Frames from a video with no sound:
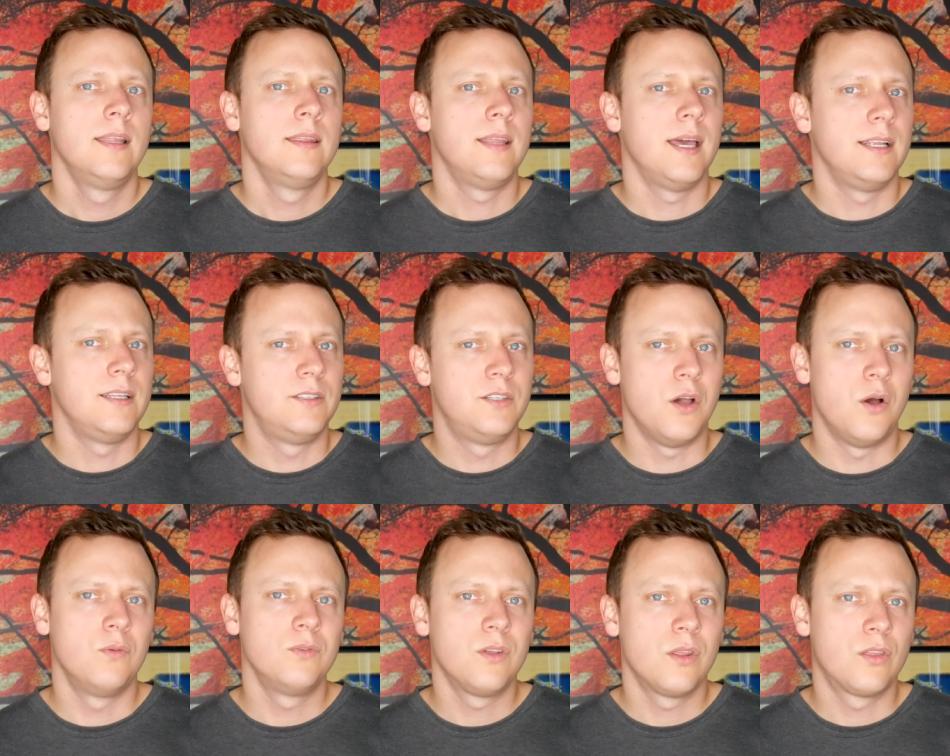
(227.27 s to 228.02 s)
they
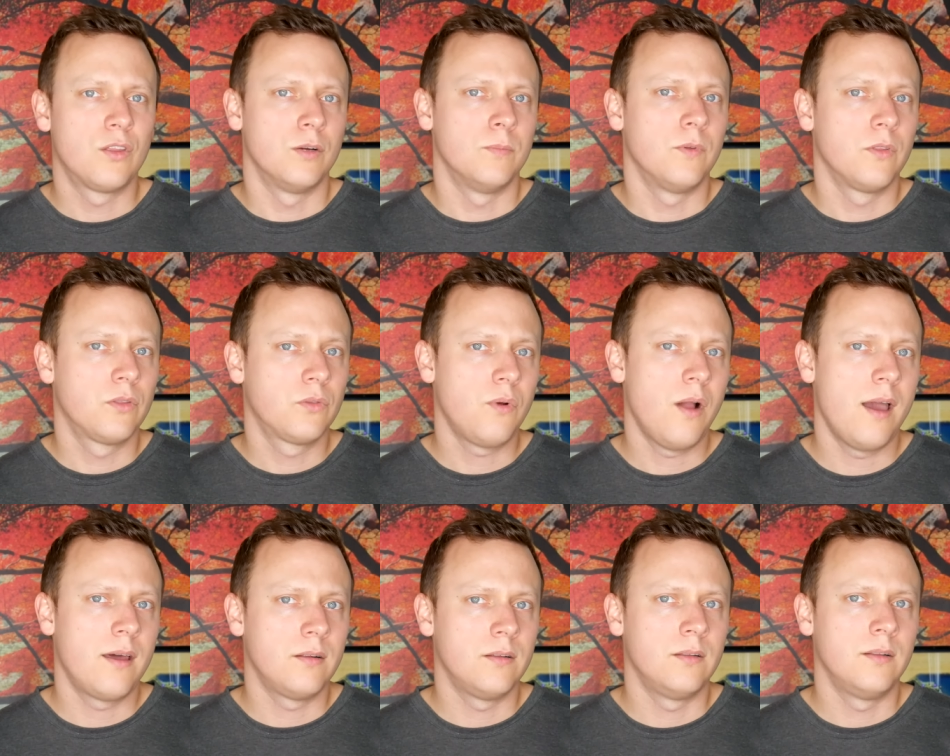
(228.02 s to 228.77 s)
don't thermal
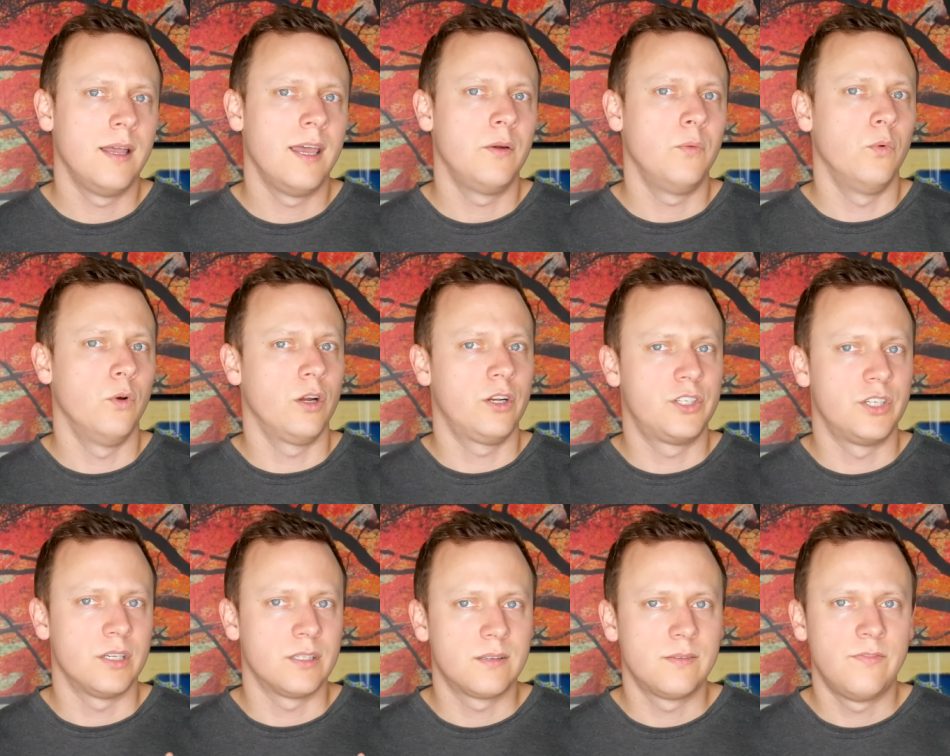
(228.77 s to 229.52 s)
throttle and
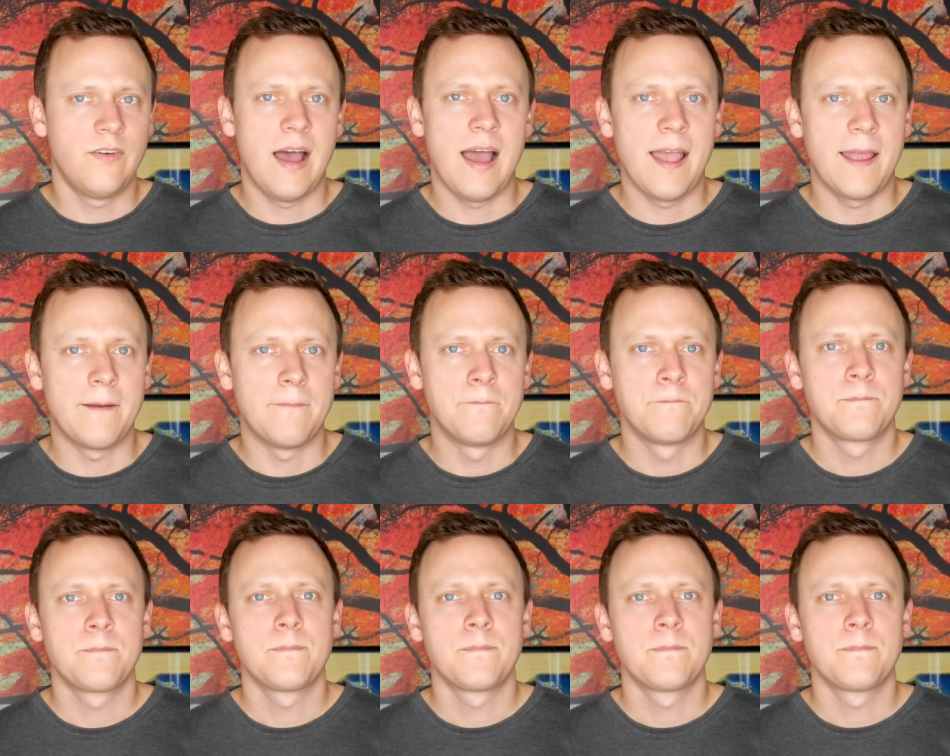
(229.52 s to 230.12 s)
work just fine.